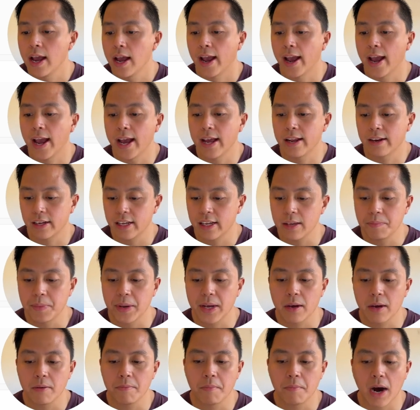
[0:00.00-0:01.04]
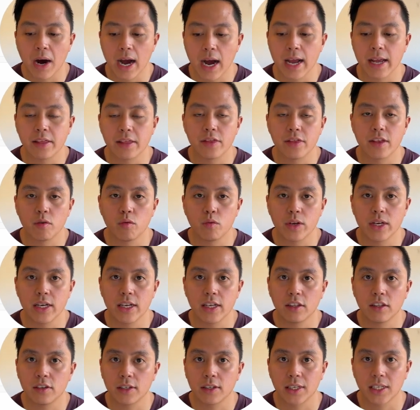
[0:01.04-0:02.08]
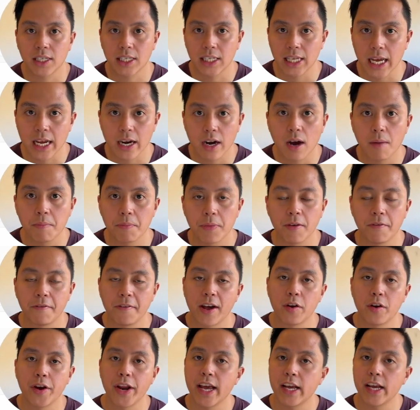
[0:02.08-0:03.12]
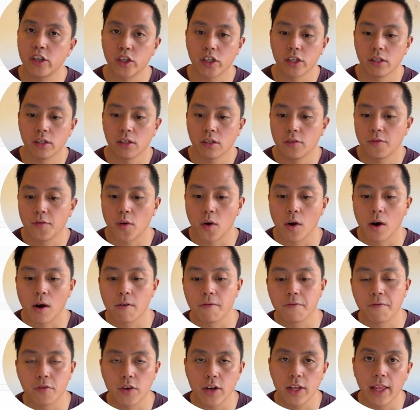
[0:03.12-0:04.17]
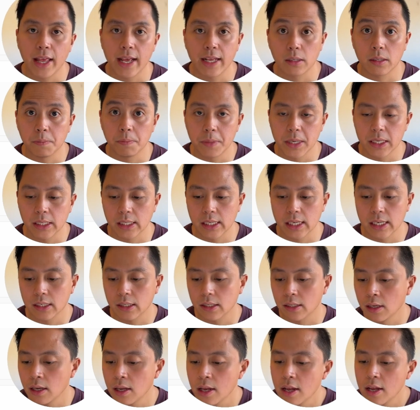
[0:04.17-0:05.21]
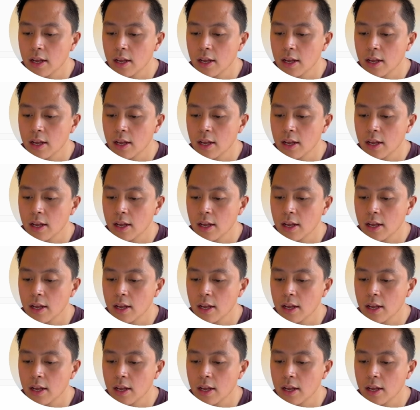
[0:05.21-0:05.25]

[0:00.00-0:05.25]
and keeping in mind that we need to set up the foundations for our freelance business.